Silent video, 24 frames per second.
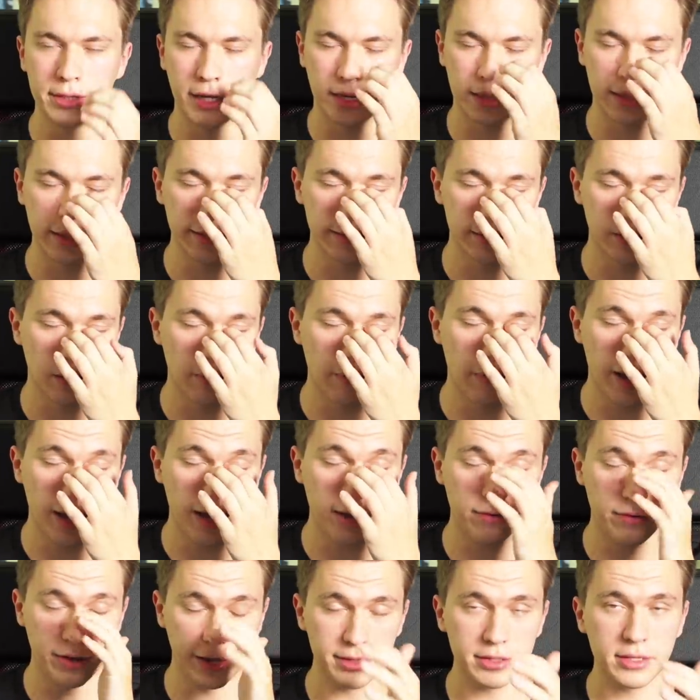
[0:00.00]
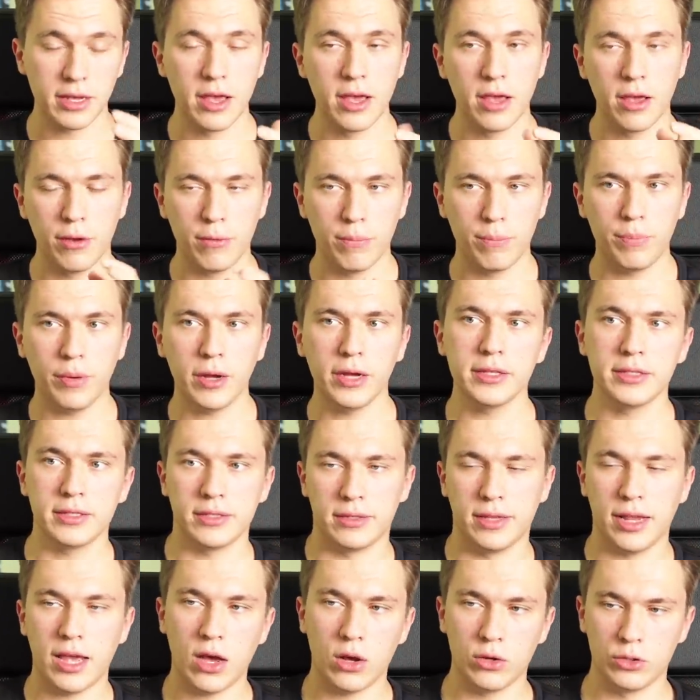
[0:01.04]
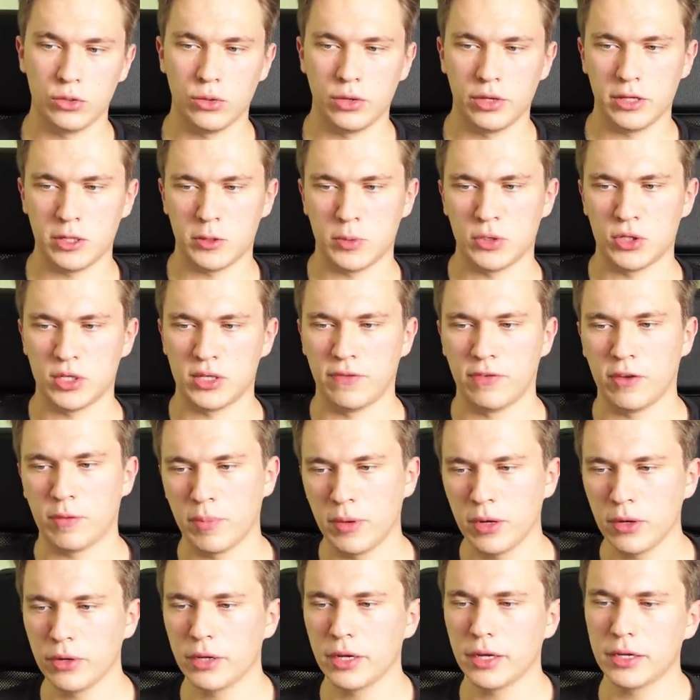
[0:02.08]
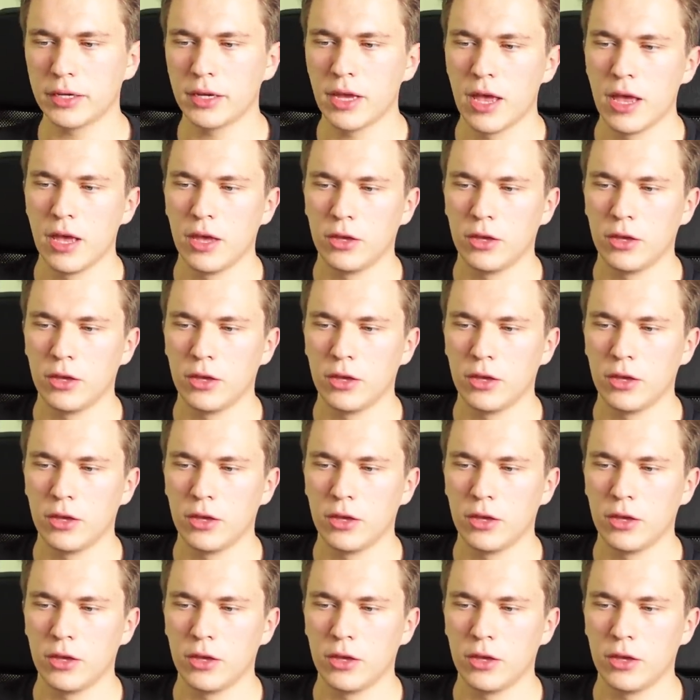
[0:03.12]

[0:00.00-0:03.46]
like listed by event, but now during this specific period,